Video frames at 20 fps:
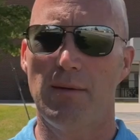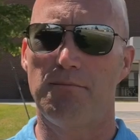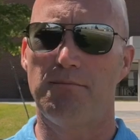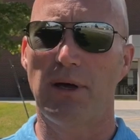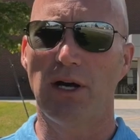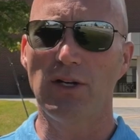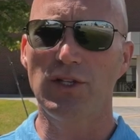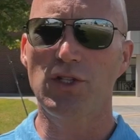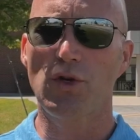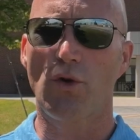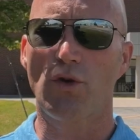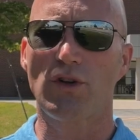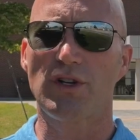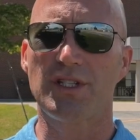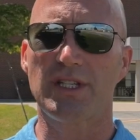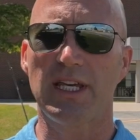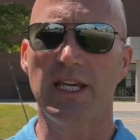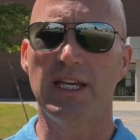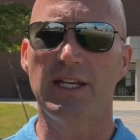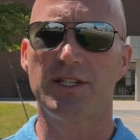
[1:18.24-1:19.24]
And Bell's
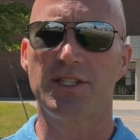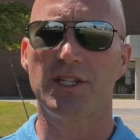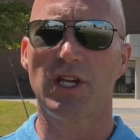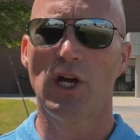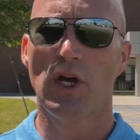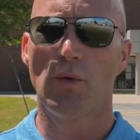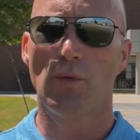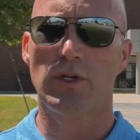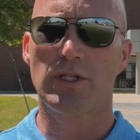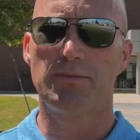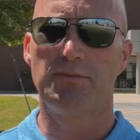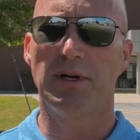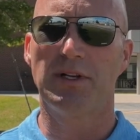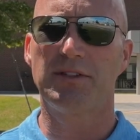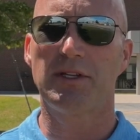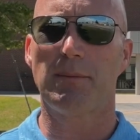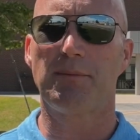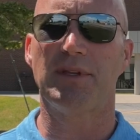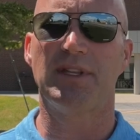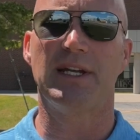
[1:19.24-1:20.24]
Corners East was
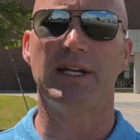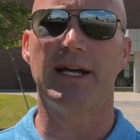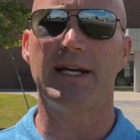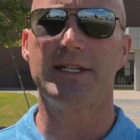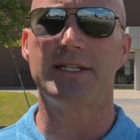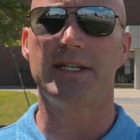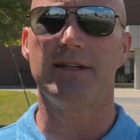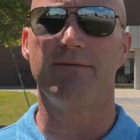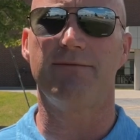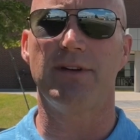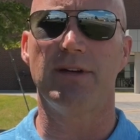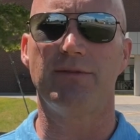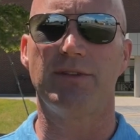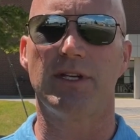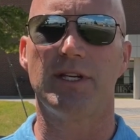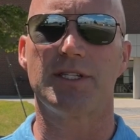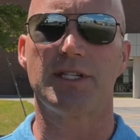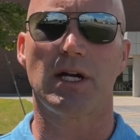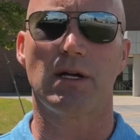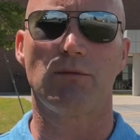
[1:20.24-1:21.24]
built up in the
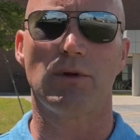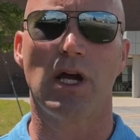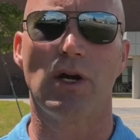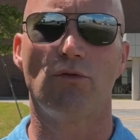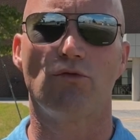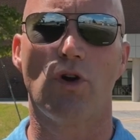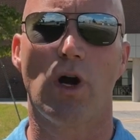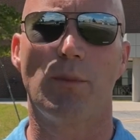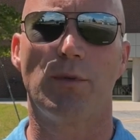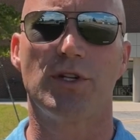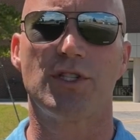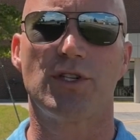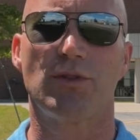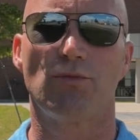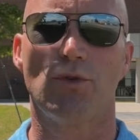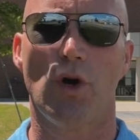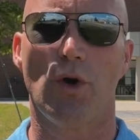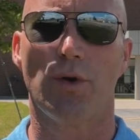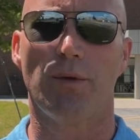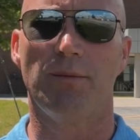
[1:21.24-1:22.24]
1950s around Robertson
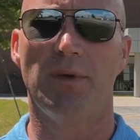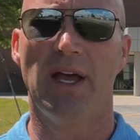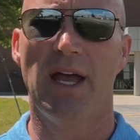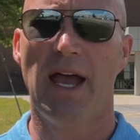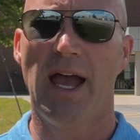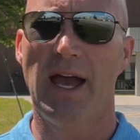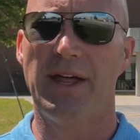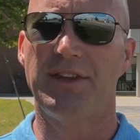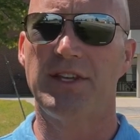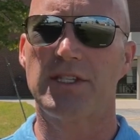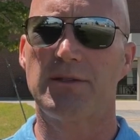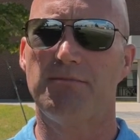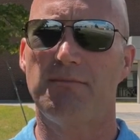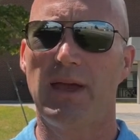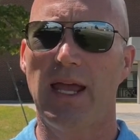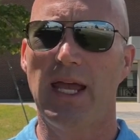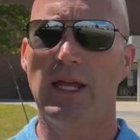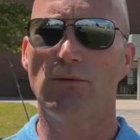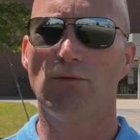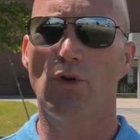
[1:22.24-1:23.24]
Road. And this
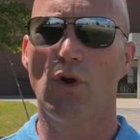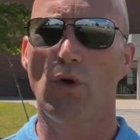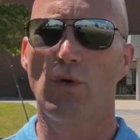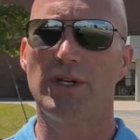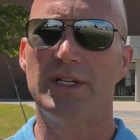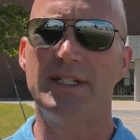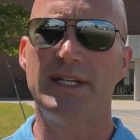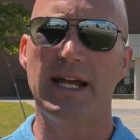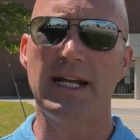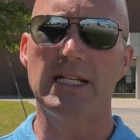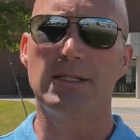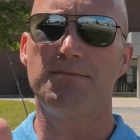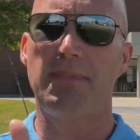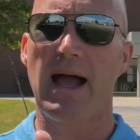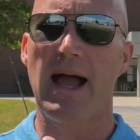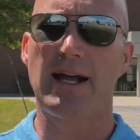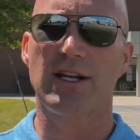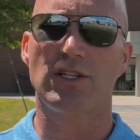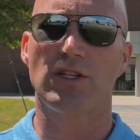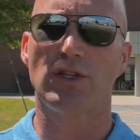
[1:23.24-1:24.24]
main road dates
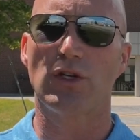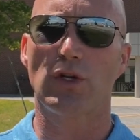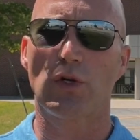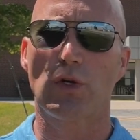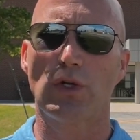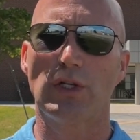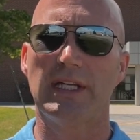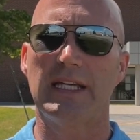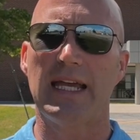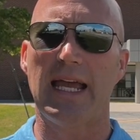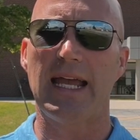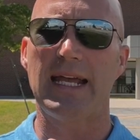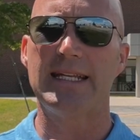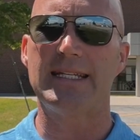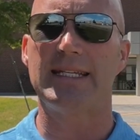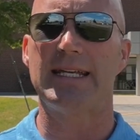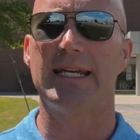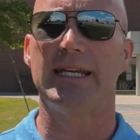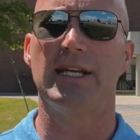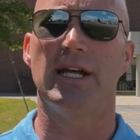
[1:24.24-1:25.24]
back to the early
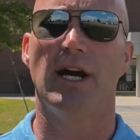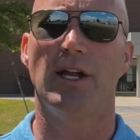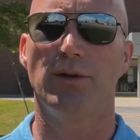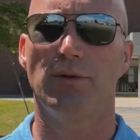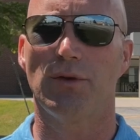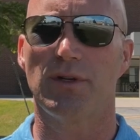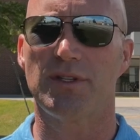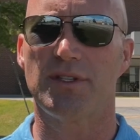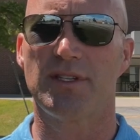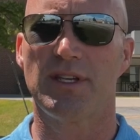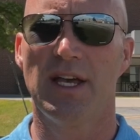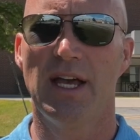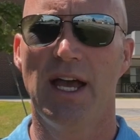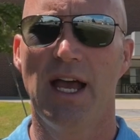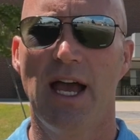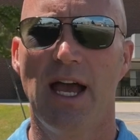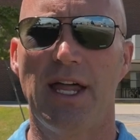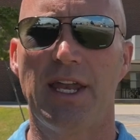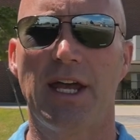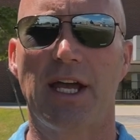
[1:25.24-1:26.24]
1800s
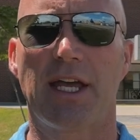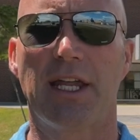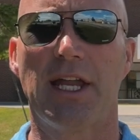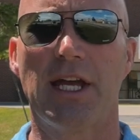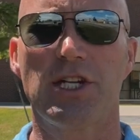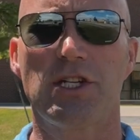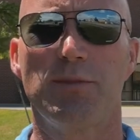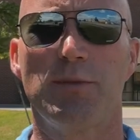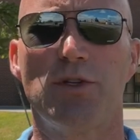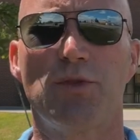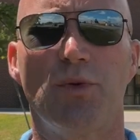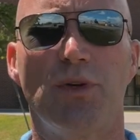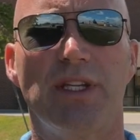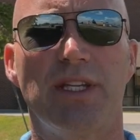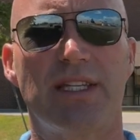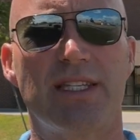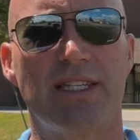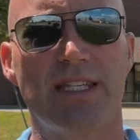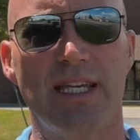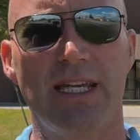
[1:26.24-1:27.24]
and the connection between
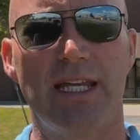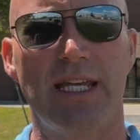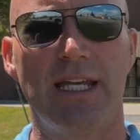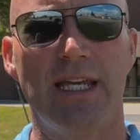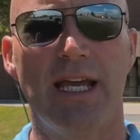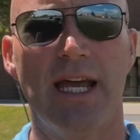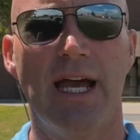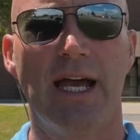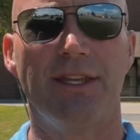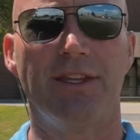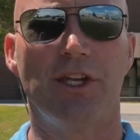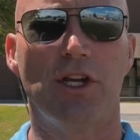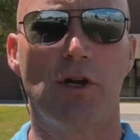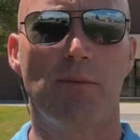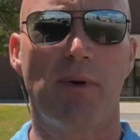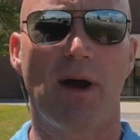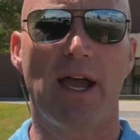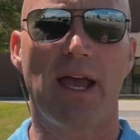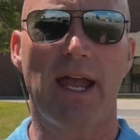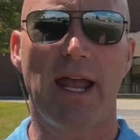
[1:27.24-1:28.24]
the city and the
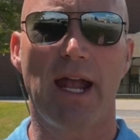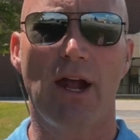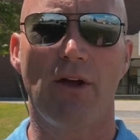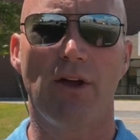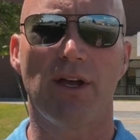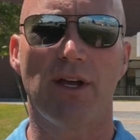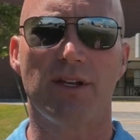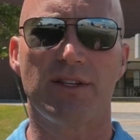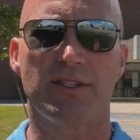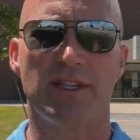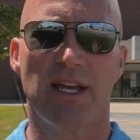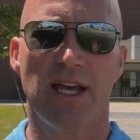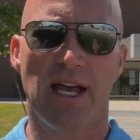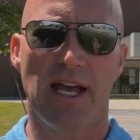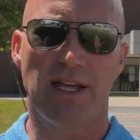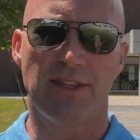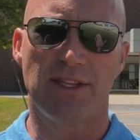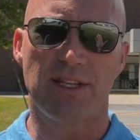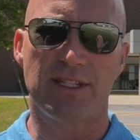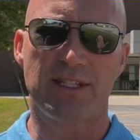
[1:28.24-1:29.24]
nearby areas,
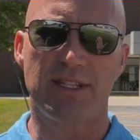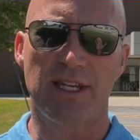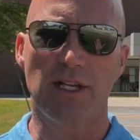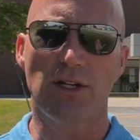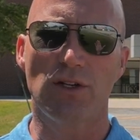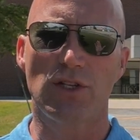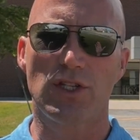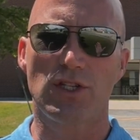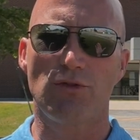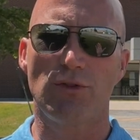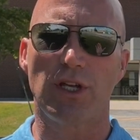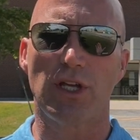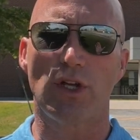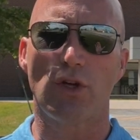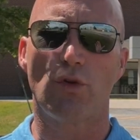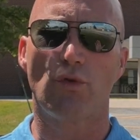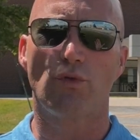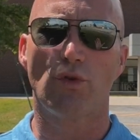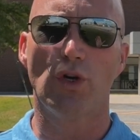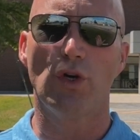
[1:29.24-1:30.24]
and this single street
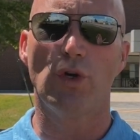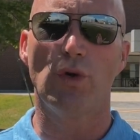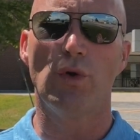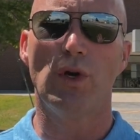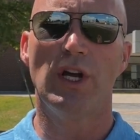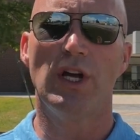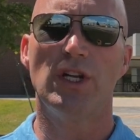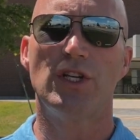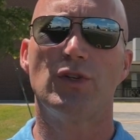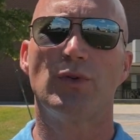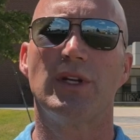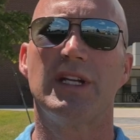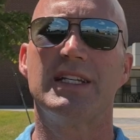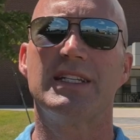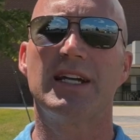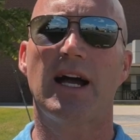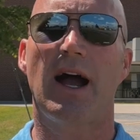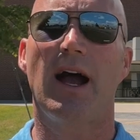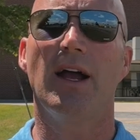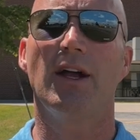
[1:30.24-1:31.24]
grew to an
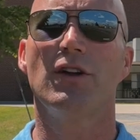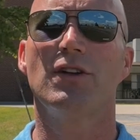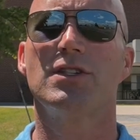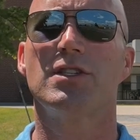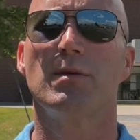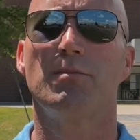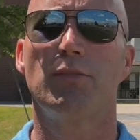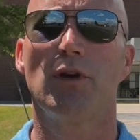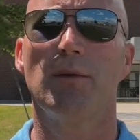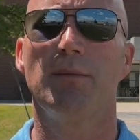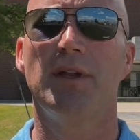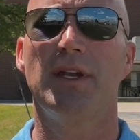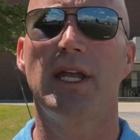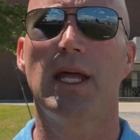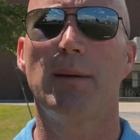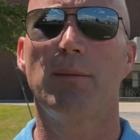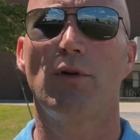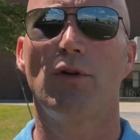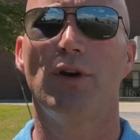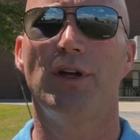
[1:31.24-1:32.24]
entire suburban
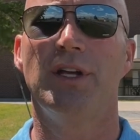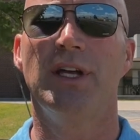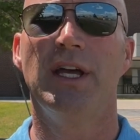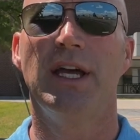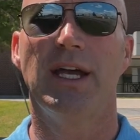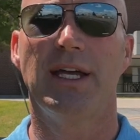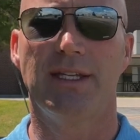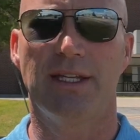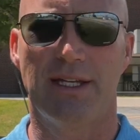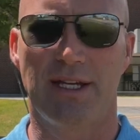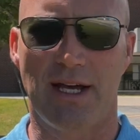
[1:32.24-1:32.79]
neighborhood in the